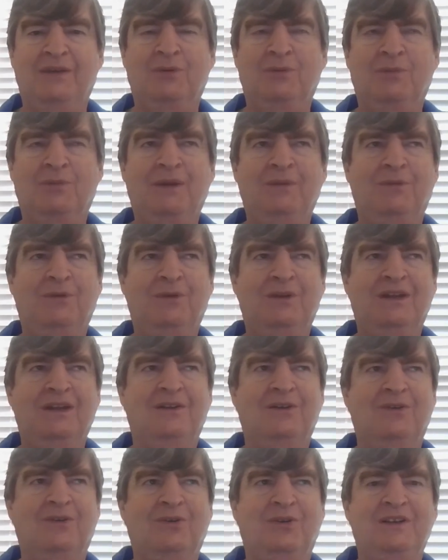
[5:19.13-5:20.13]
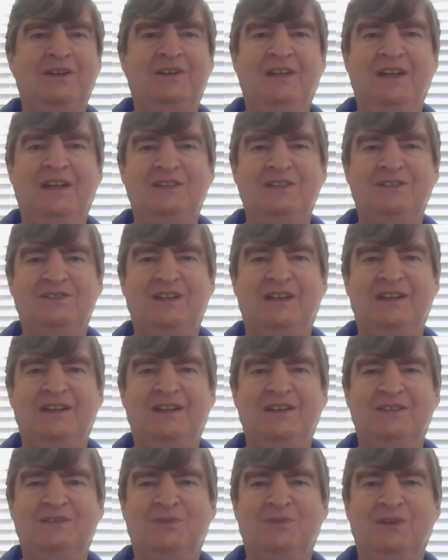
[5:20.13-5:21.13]
We'll get an early taste, I
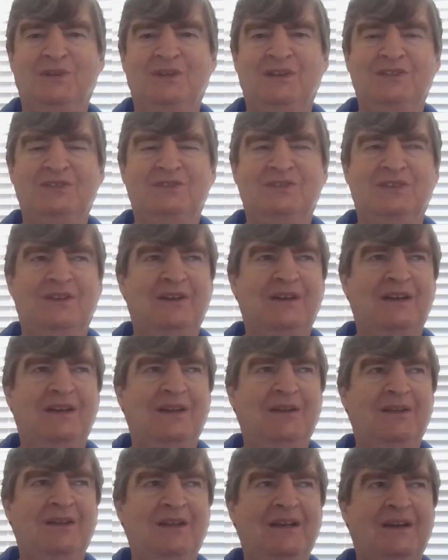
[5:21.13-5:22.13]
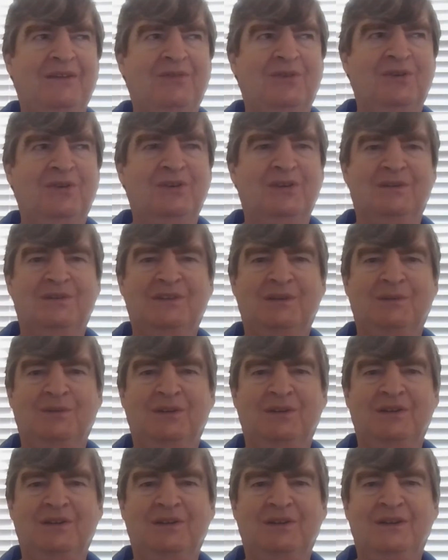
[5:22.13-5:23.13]
guess, when these. I think I've heard that some
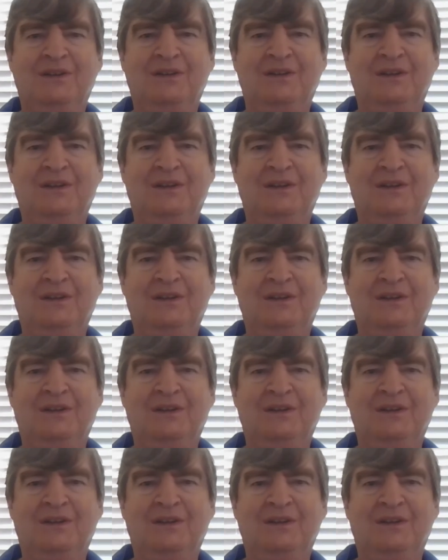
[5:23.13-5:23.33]
of the